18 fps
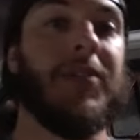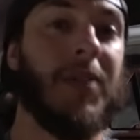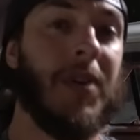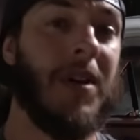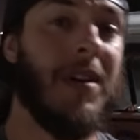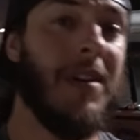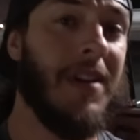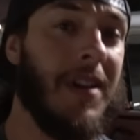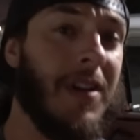So
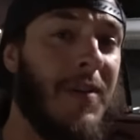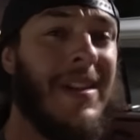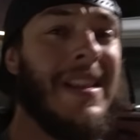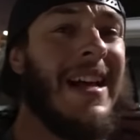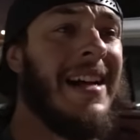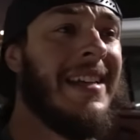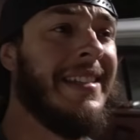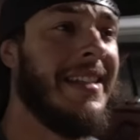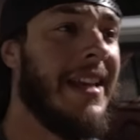earlier we
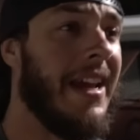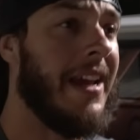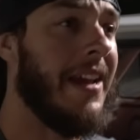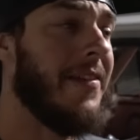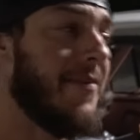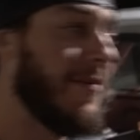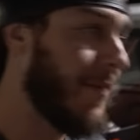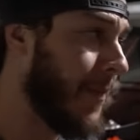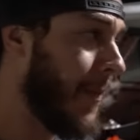lost
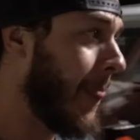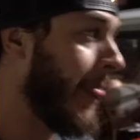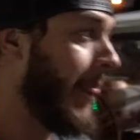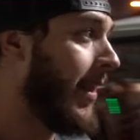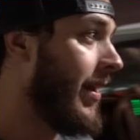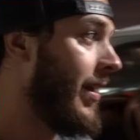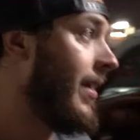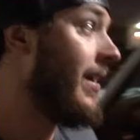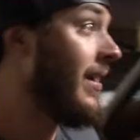Dave,
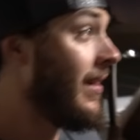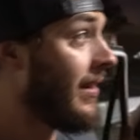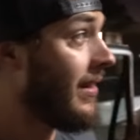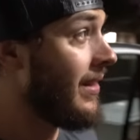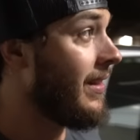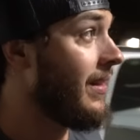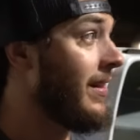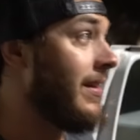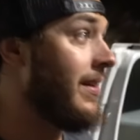
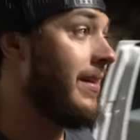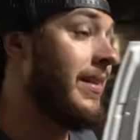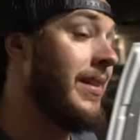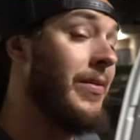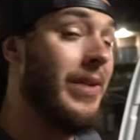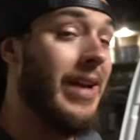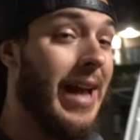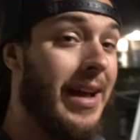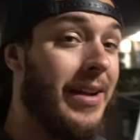and
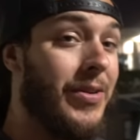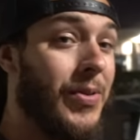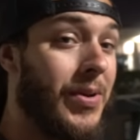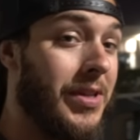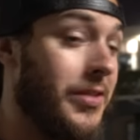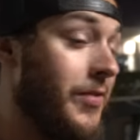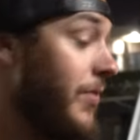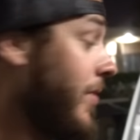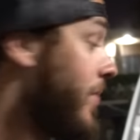then we had
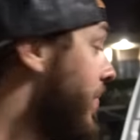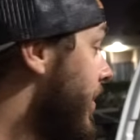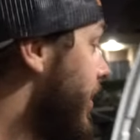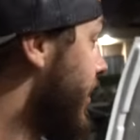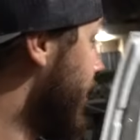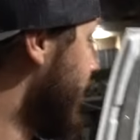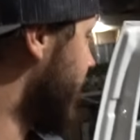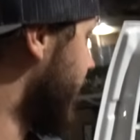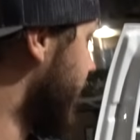Chris for a
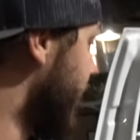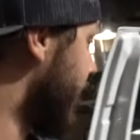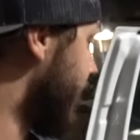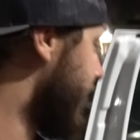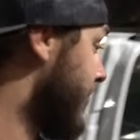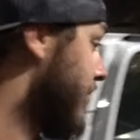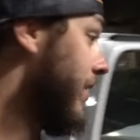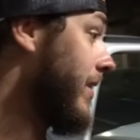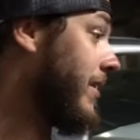minute,
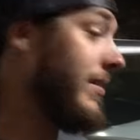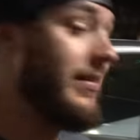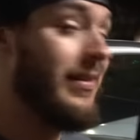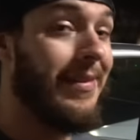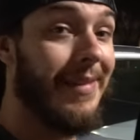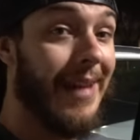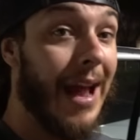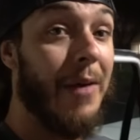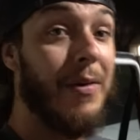but well,
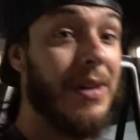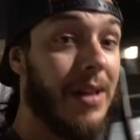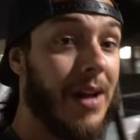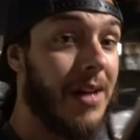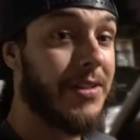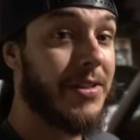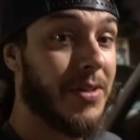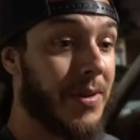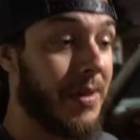now we
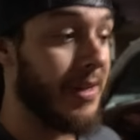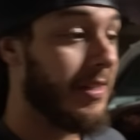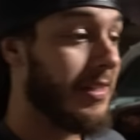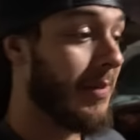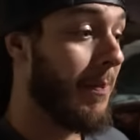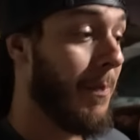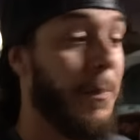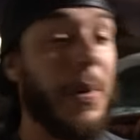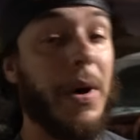lost
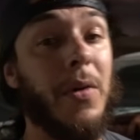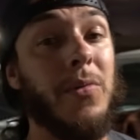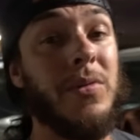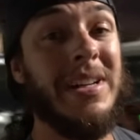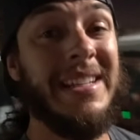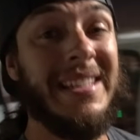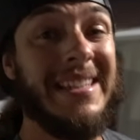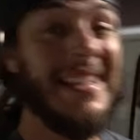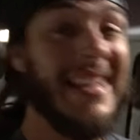Chris, but
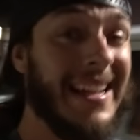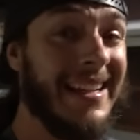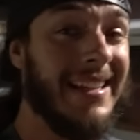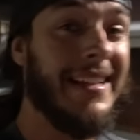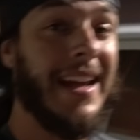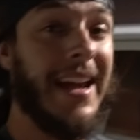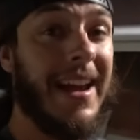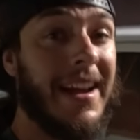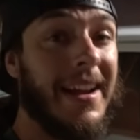we
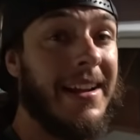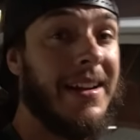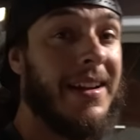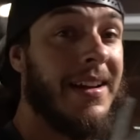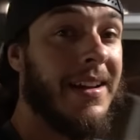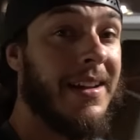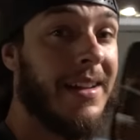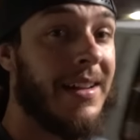did gain